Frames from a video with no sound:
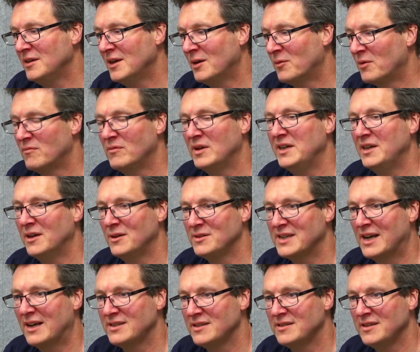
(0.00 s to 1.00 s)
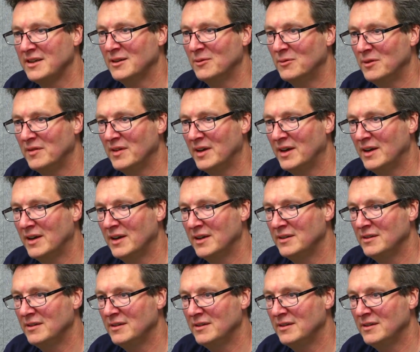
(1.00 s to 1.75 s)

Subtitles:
no one really knows how to deal with it.